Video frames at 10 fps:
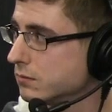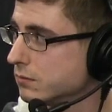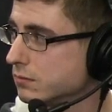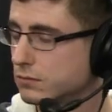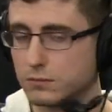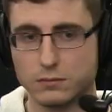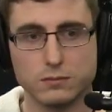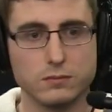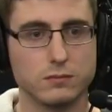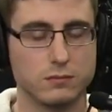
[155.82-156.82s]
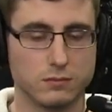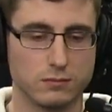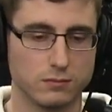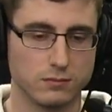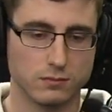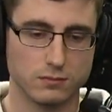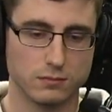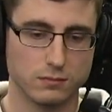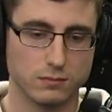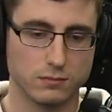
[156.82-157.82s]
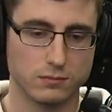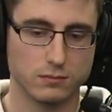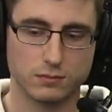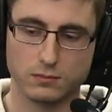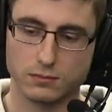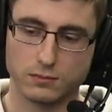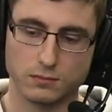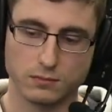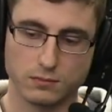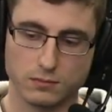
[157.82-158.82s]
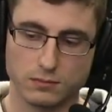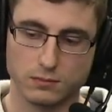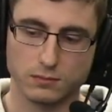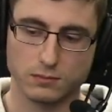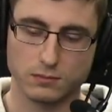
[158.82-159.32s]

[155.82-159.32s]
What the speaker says: This person isn't speaking.